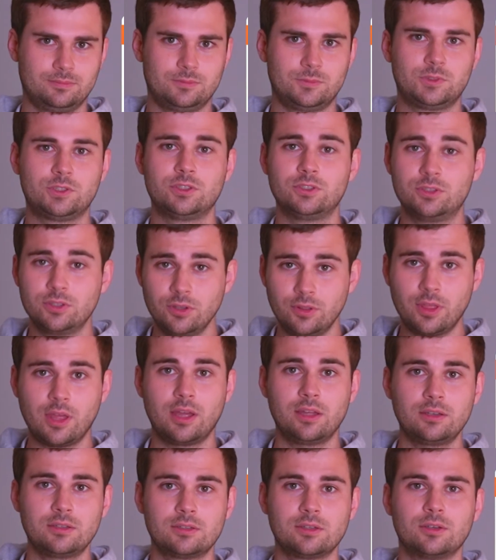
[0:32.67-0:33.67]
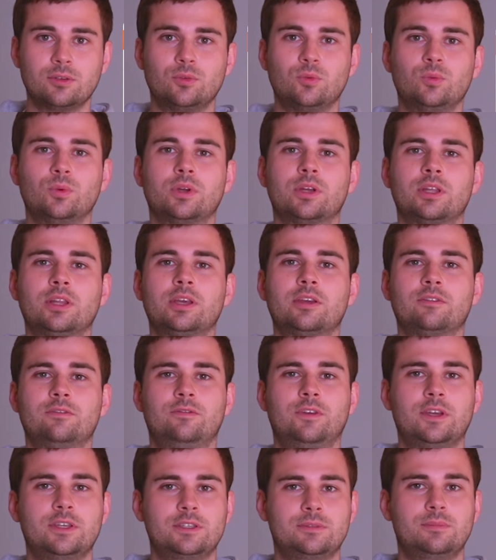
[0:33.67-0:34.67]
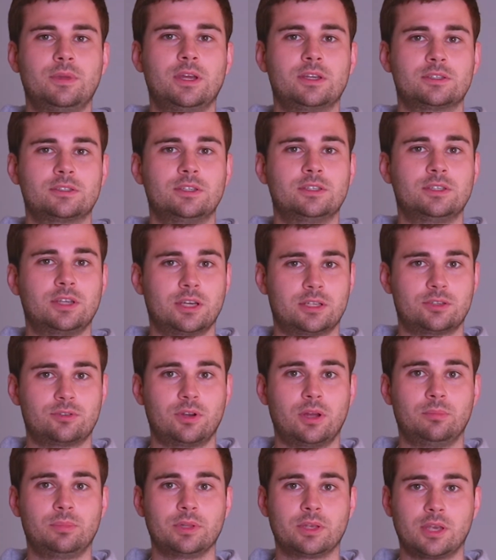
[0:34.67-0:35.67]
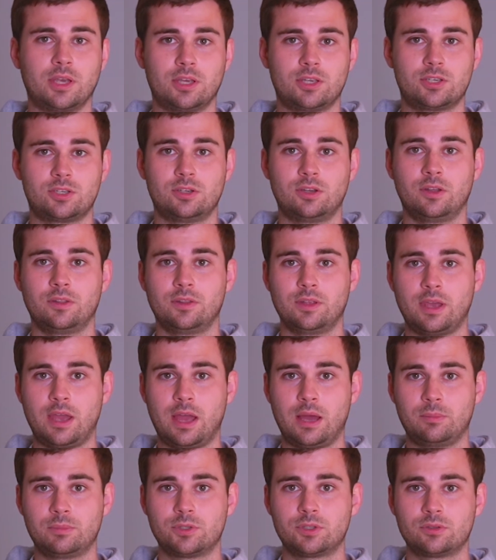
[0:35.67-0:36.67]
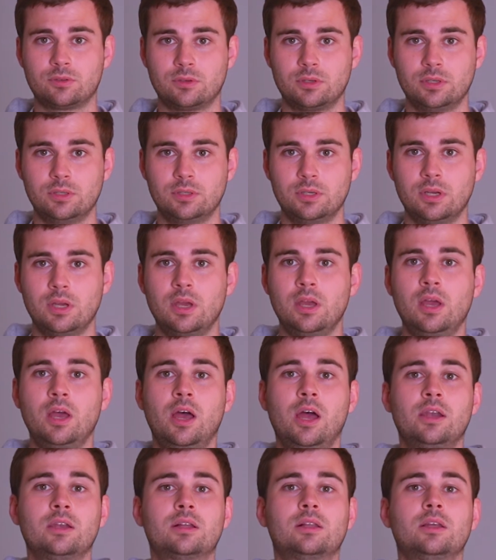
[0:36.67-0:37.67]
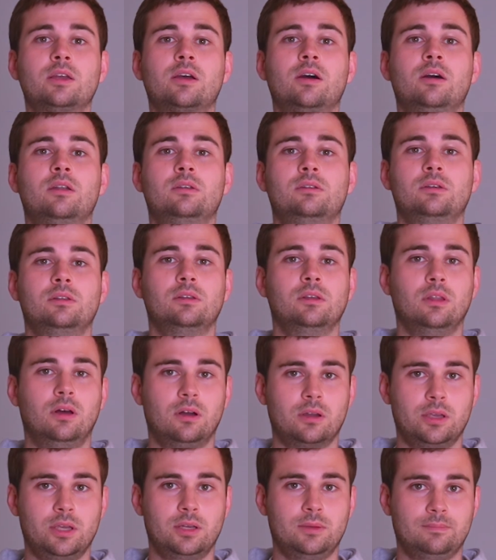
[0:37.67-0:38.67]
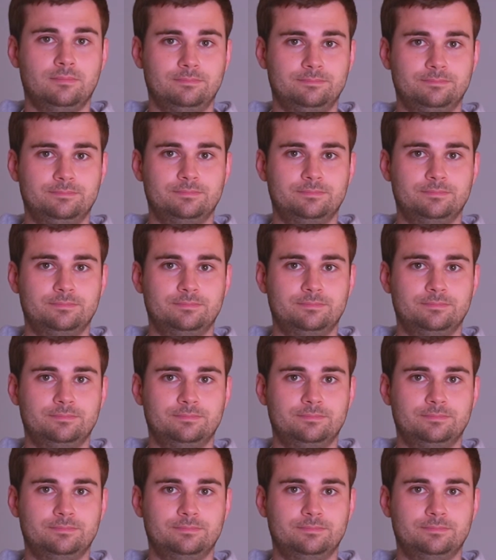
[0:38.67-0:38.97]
To do that, we click a face mask detector application on the App Store and click on Login.